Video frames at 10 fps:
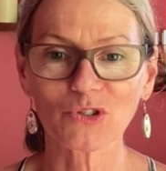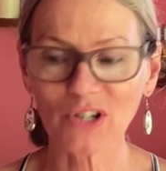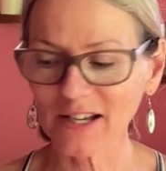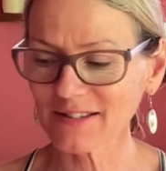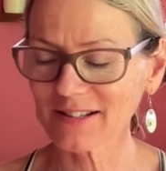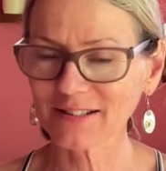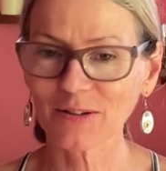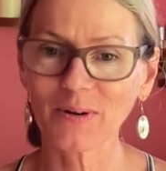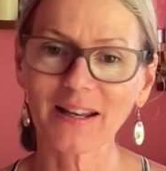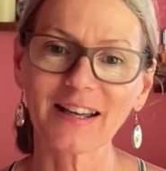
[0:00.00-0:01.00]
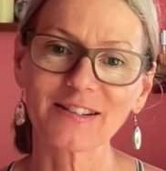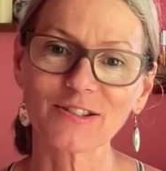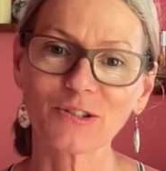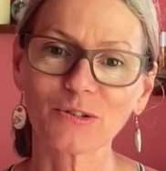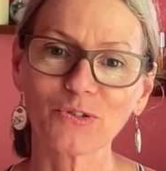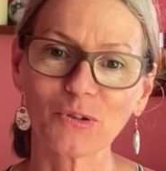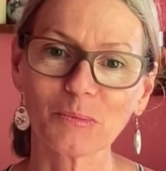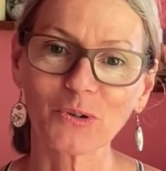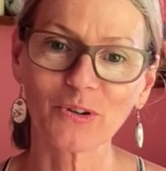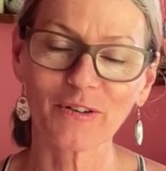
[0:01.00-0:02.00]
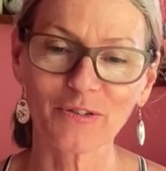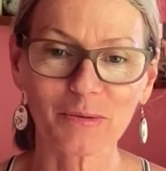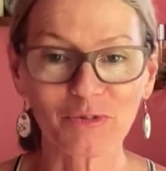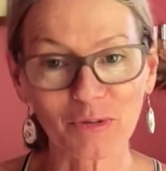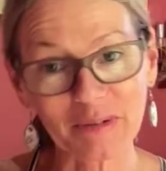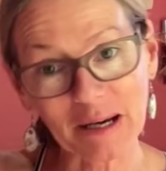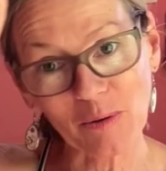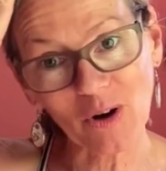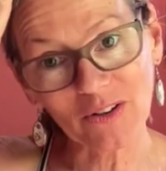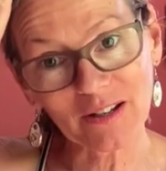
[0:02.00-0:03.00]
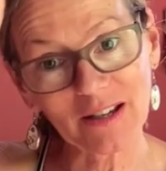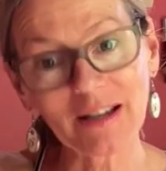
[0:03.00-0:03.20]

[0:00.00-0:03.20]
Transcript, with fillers: chats. I'd quite like to do a few more of them from now on,